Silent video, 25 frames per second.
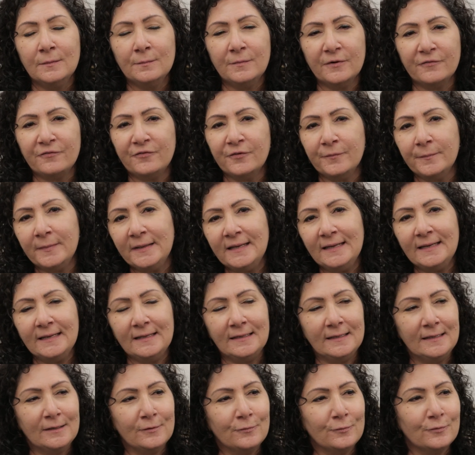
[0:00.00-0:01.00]
But for
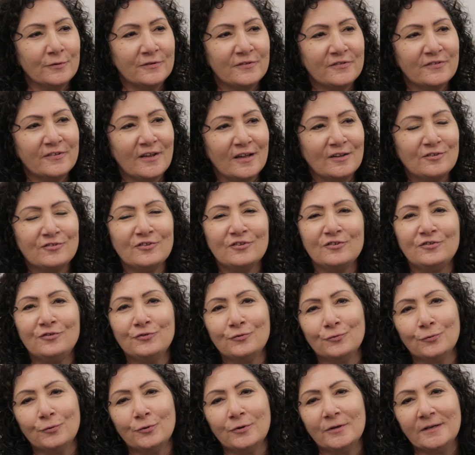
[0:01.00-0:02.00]
me, it was such a
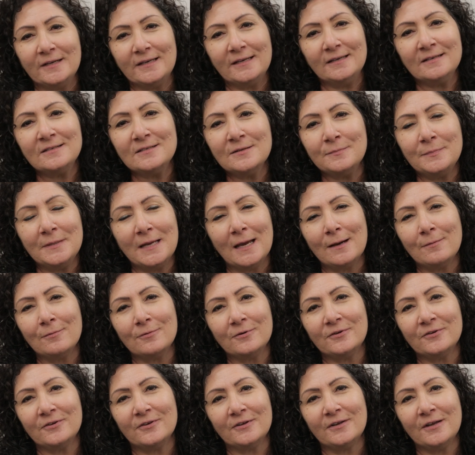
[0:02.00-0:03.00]
joy to be
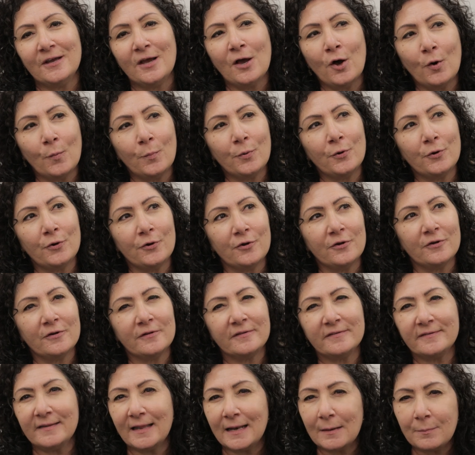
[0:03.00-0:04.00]
able to help her
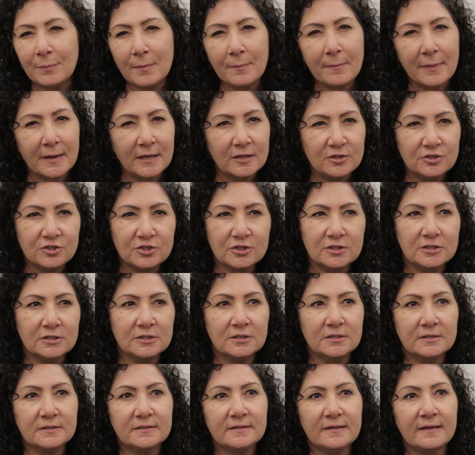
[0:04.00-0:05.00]
set up a
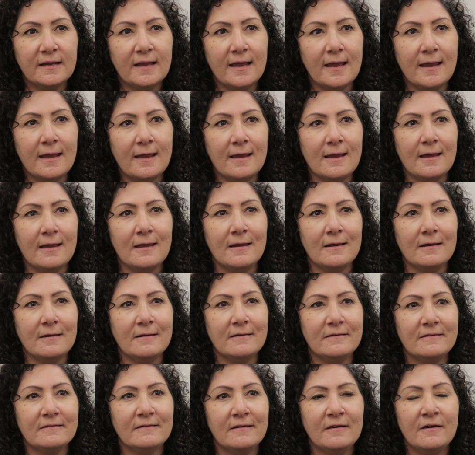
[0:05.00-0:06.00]
budget
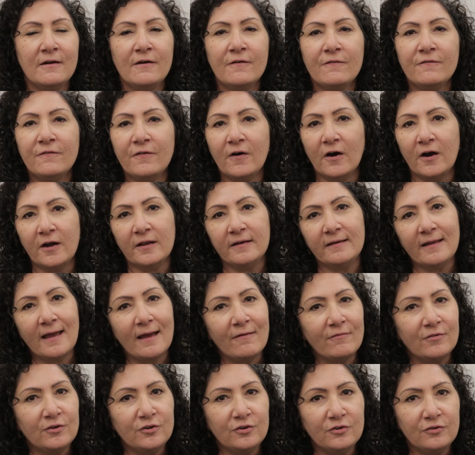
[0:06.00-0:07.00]
and find
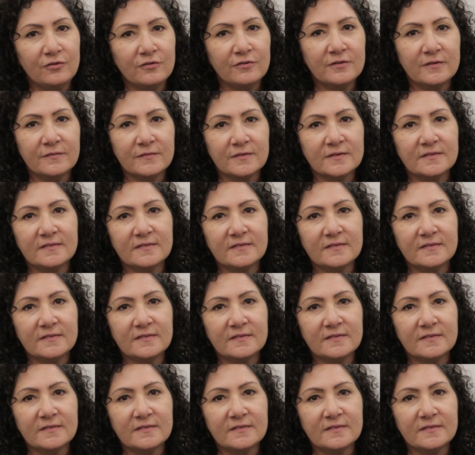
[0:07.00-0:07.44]
avenues of